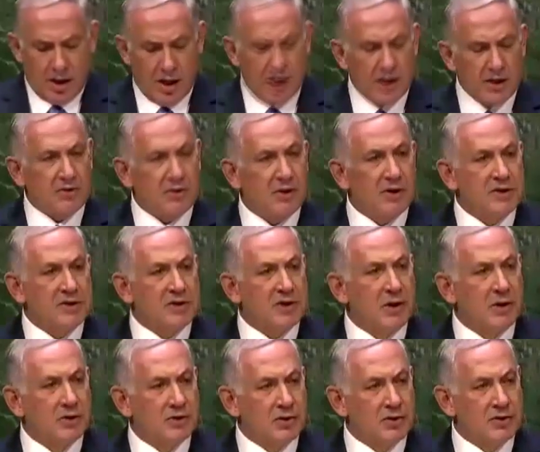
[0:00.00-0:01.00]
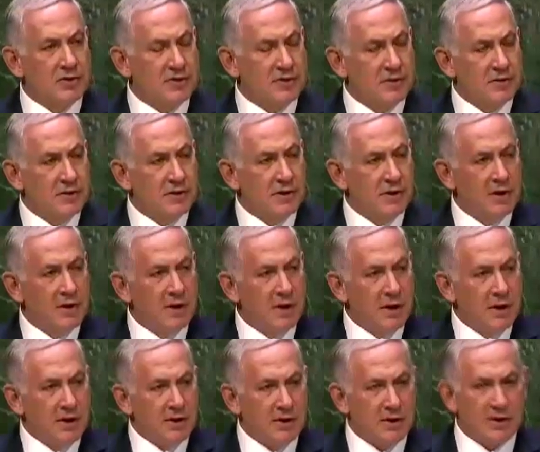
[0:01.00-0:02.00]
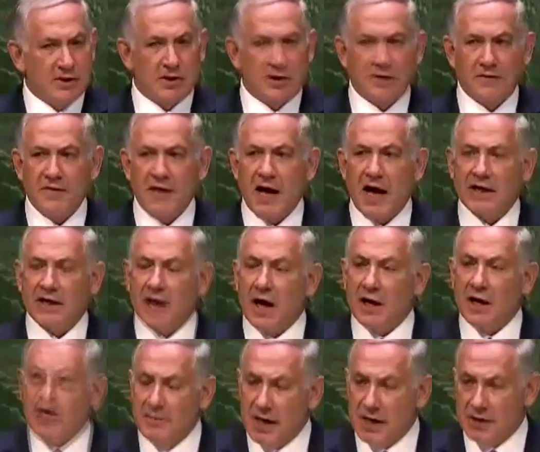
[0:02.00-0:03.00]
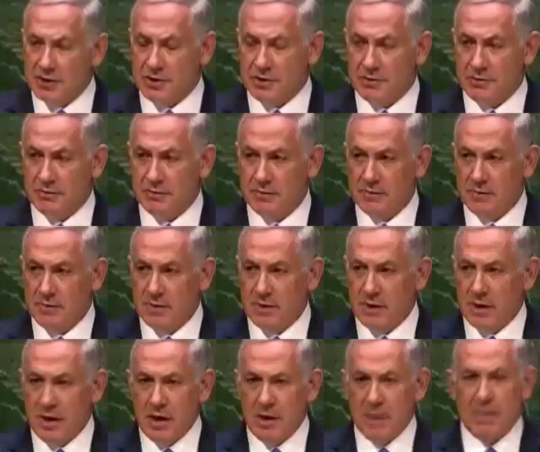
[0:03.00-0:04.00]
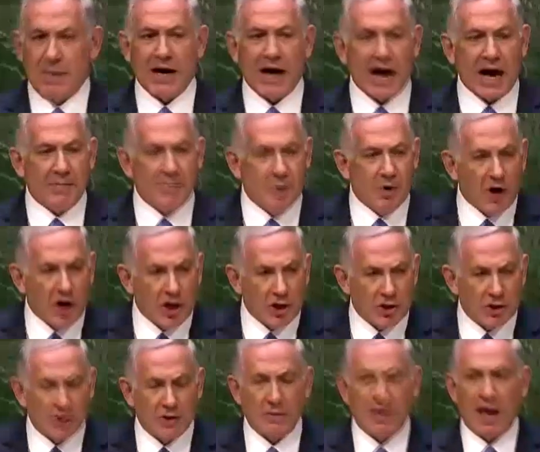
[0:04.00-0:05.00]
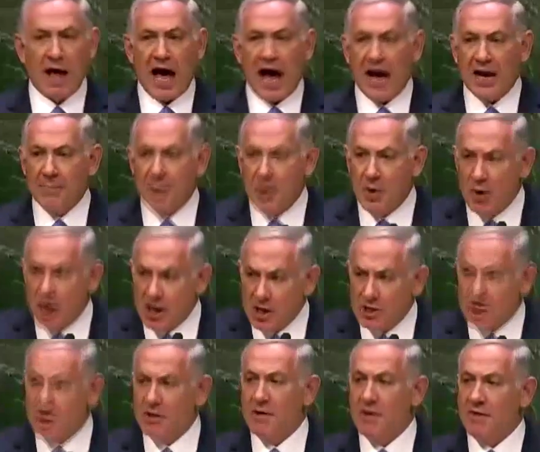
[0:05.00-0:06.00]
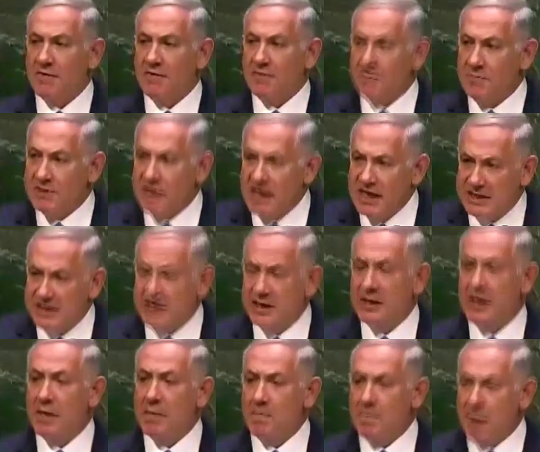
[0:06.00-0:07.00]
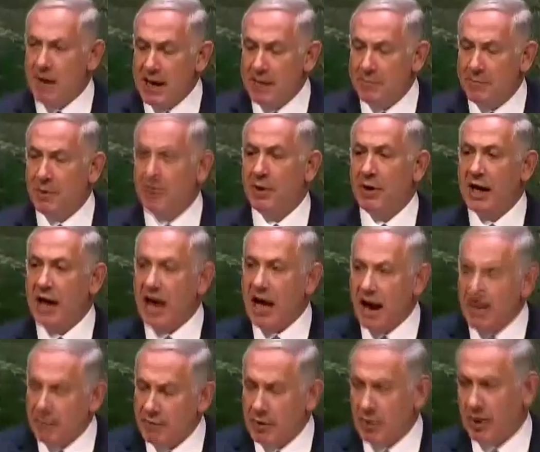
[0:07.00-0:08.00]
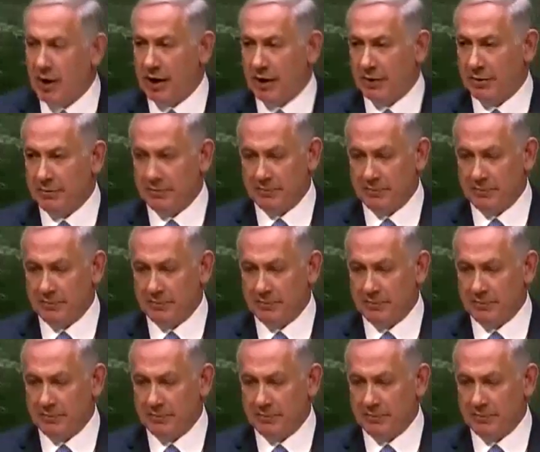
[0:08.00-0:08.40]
Israel's soldiers deserve not condemnation, but admiration. Admiration from decent people everywhere.